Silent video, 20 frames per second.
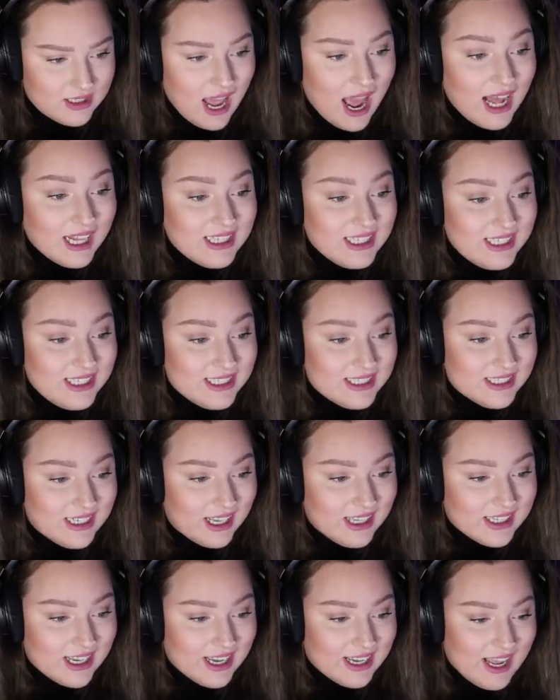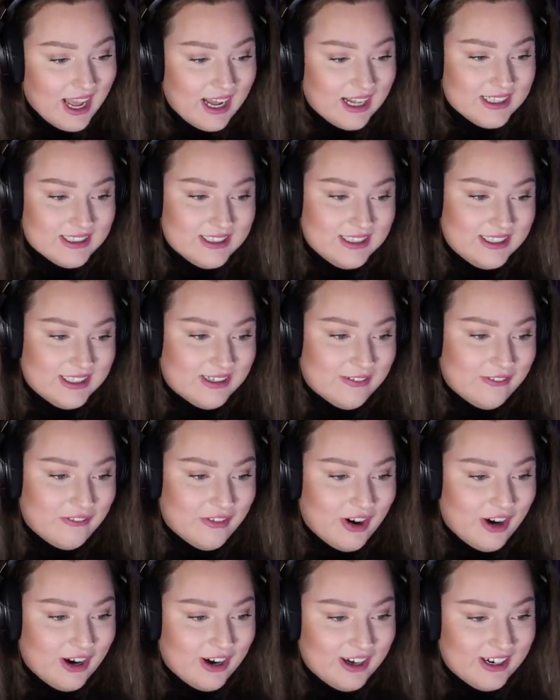Callie. I'll get Callie, a
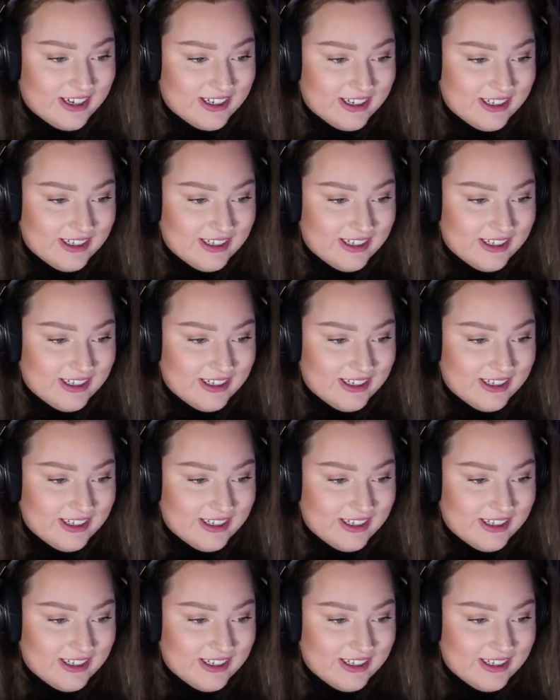frog.